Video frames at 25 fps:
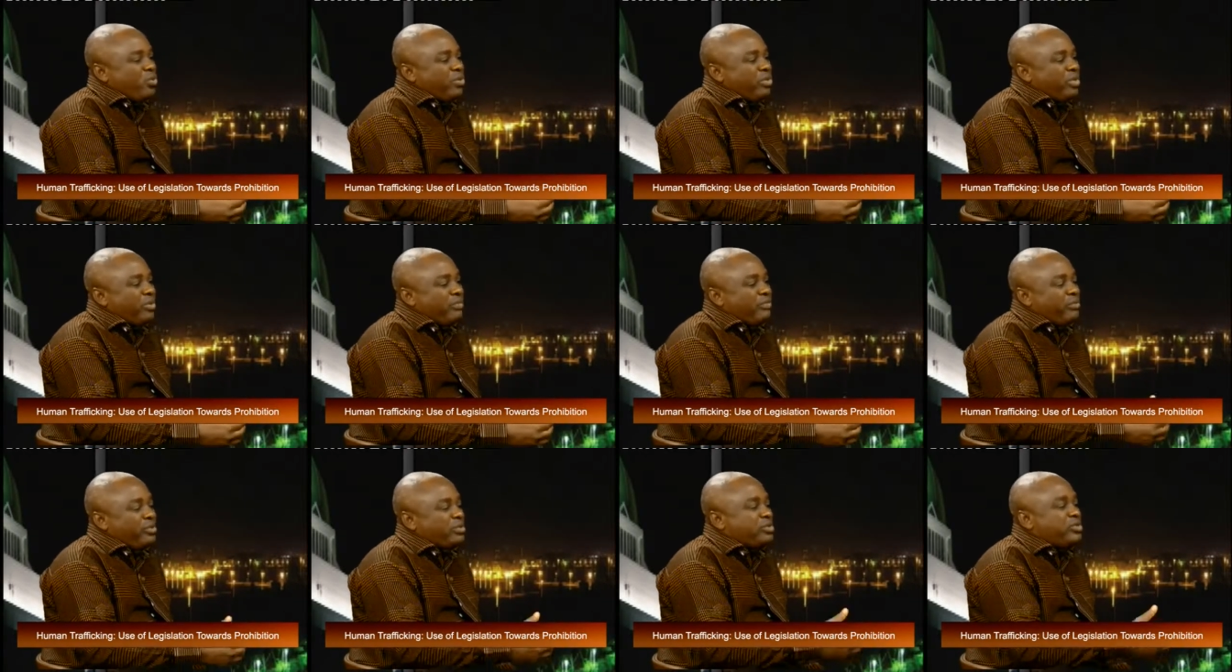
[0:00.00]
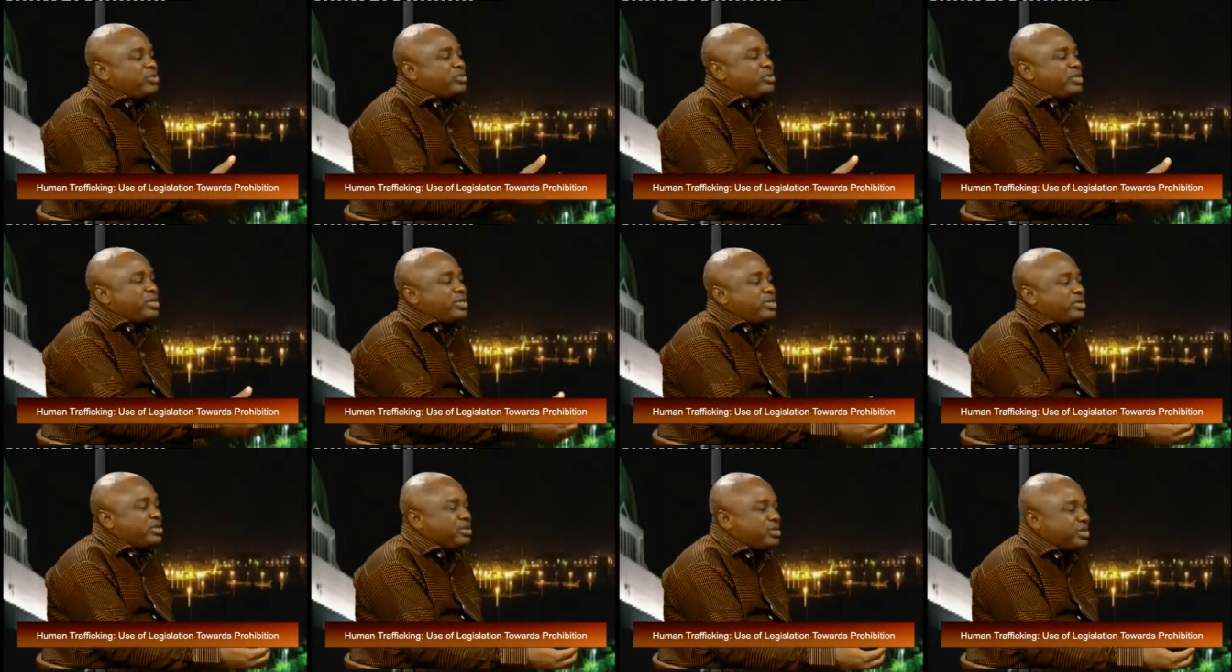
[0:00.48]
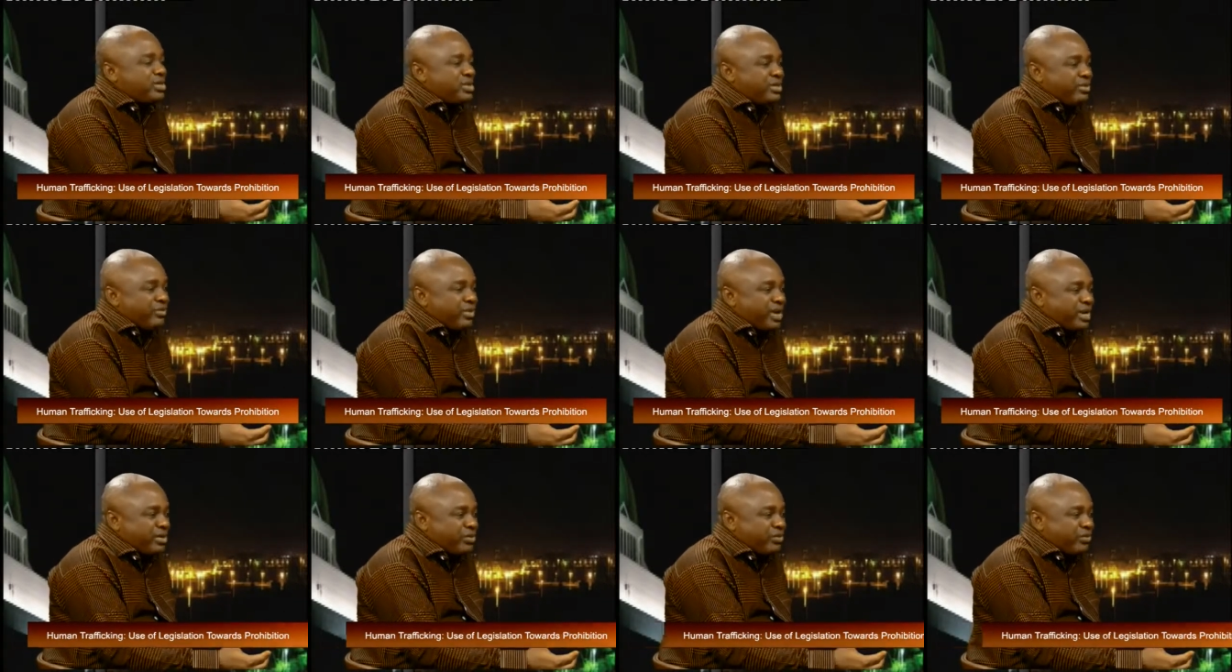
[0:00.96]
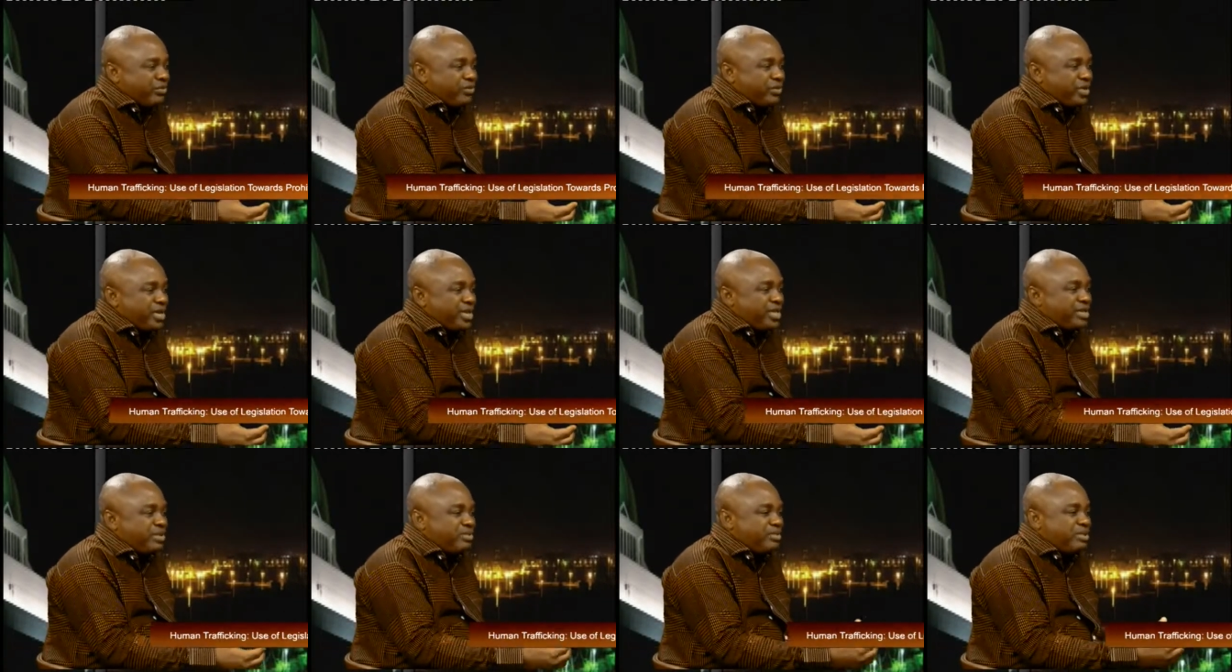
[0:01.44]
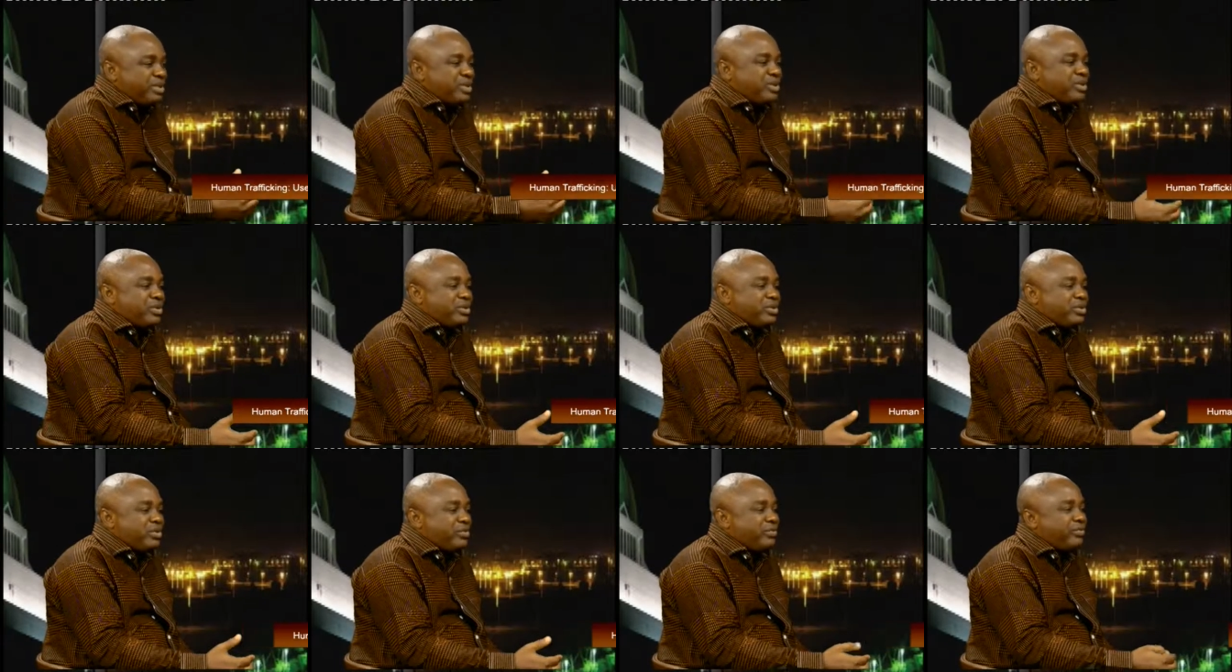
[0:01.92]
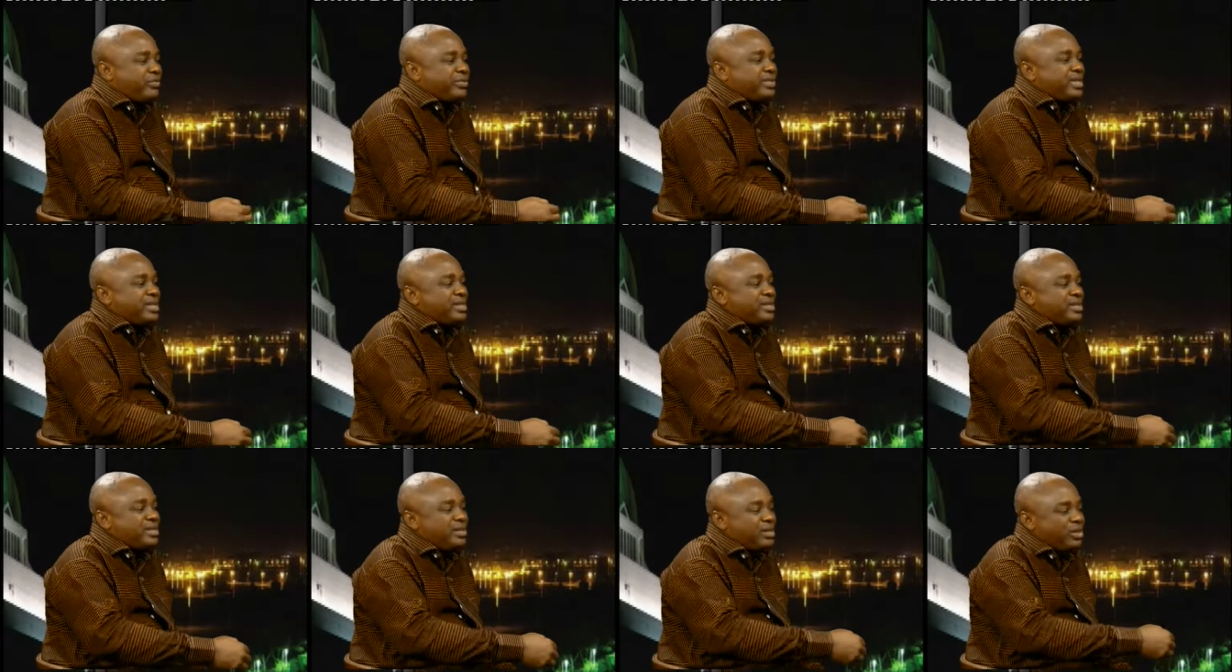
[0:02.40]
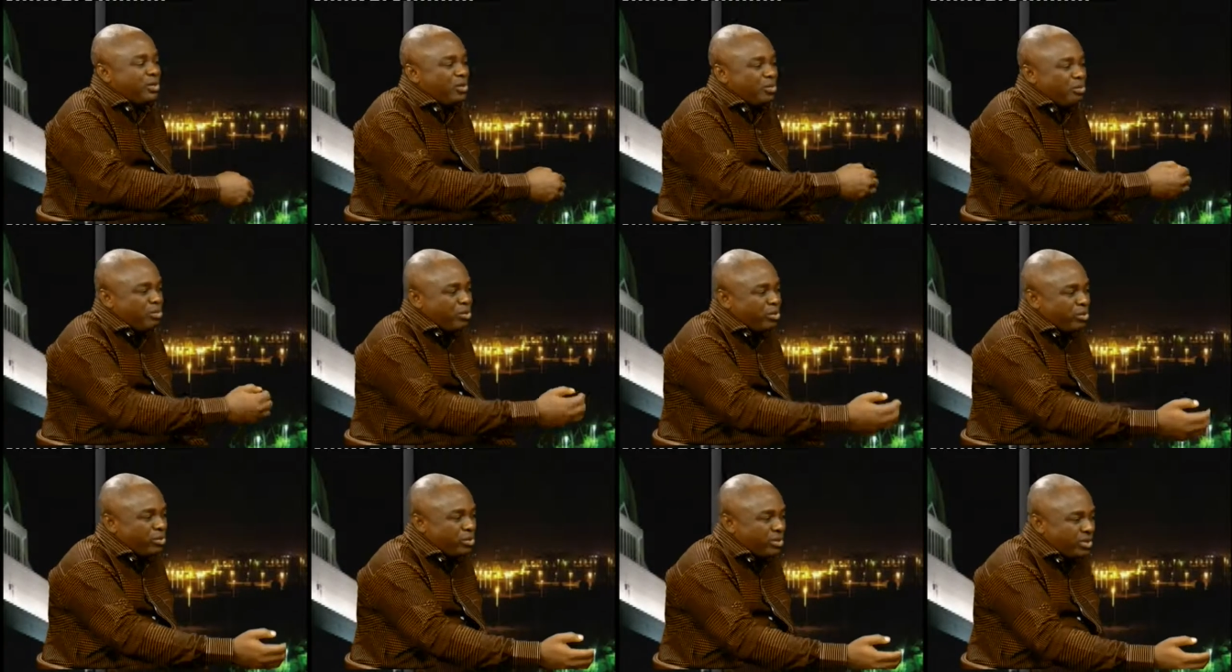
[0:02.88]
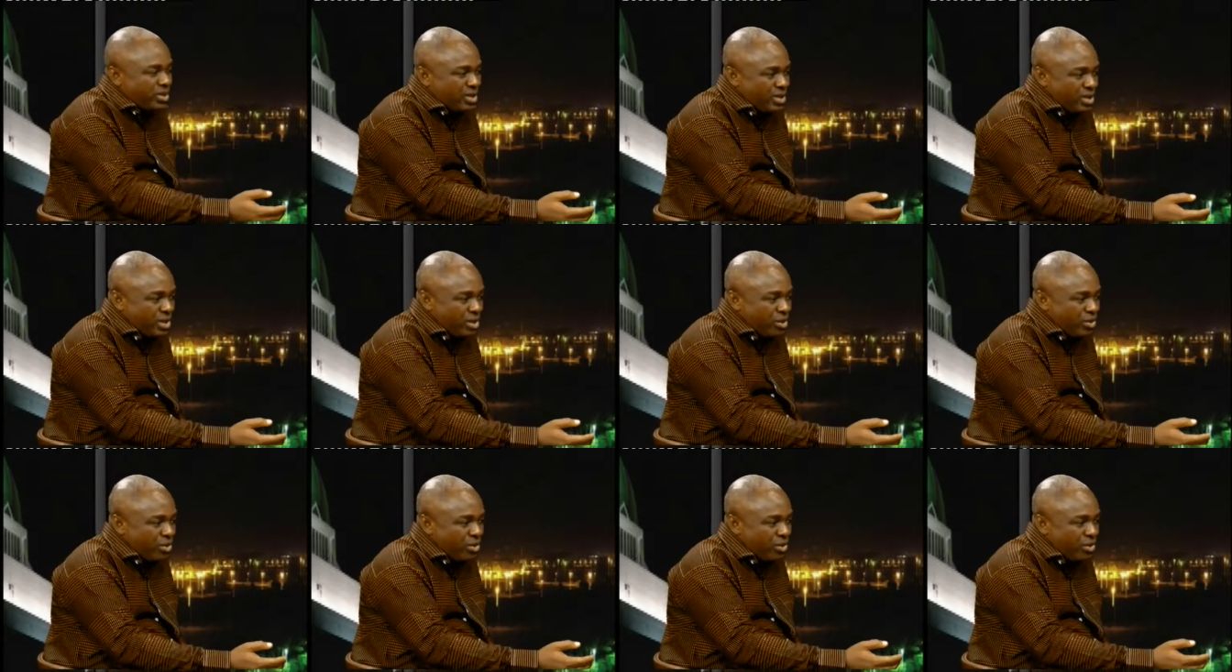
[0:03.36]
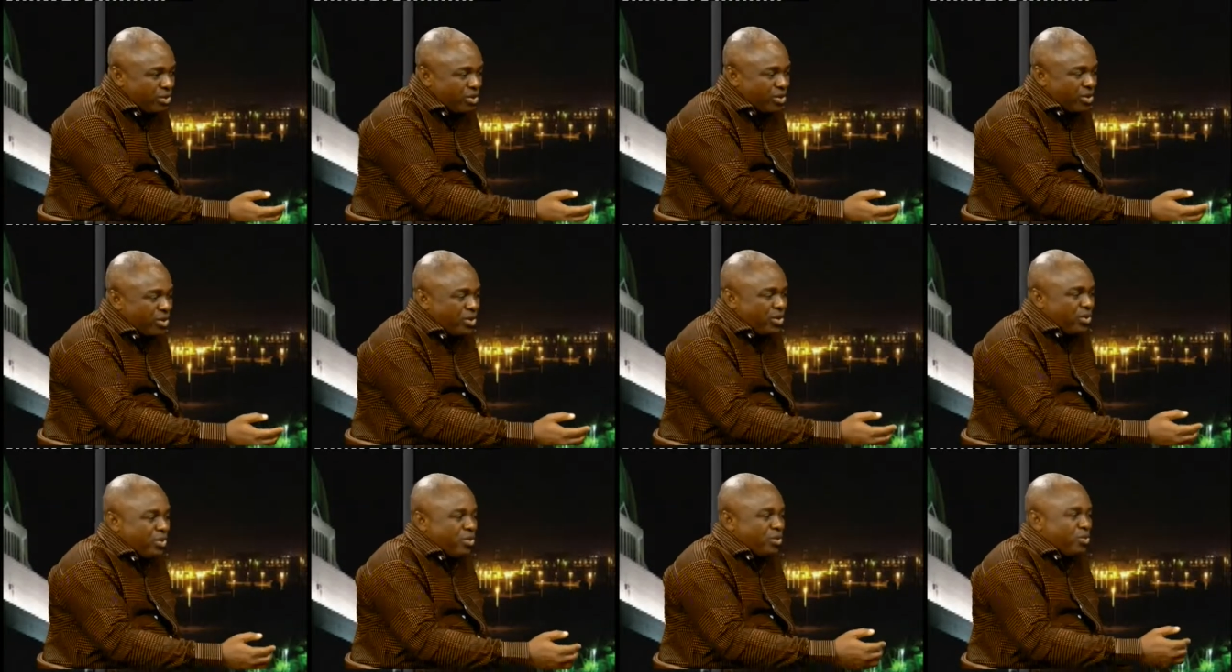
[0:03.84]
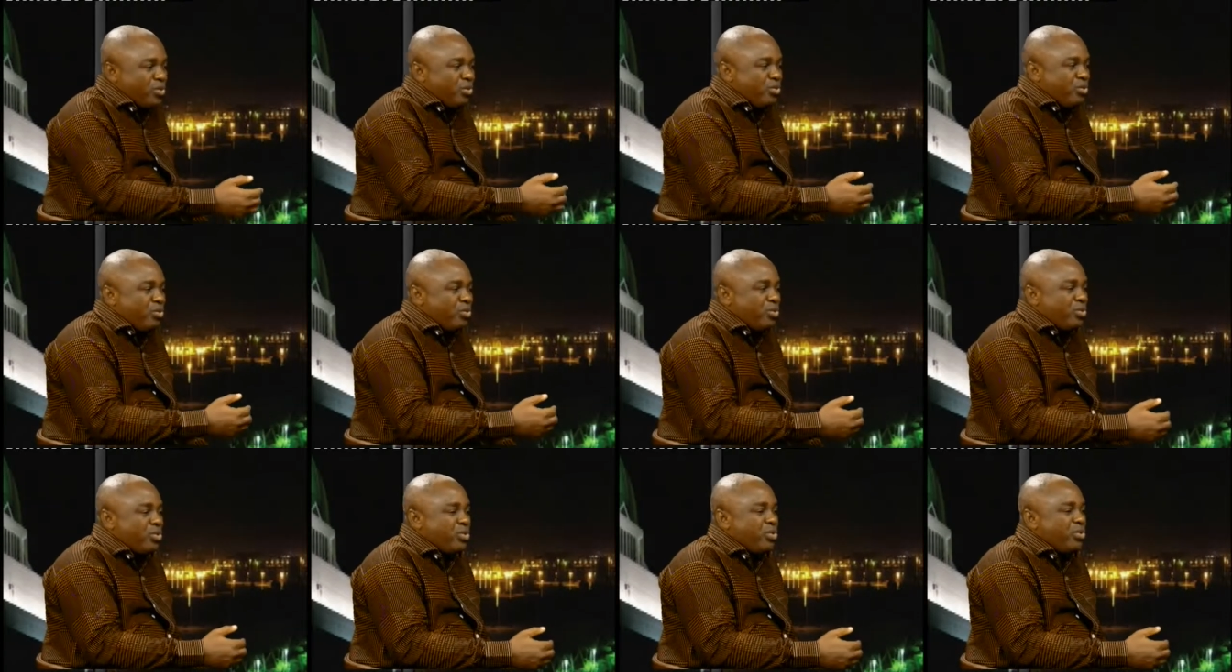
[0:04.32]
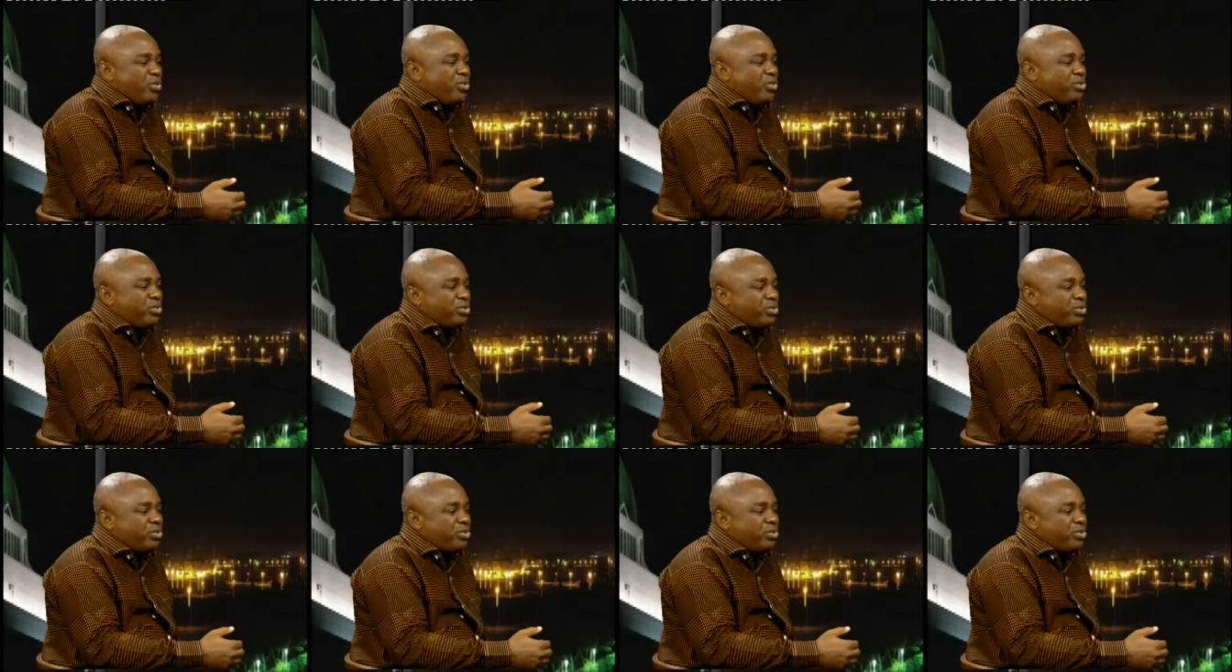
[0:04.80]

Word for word: the frustrations they've had to face because of certain loopholes in the law, who know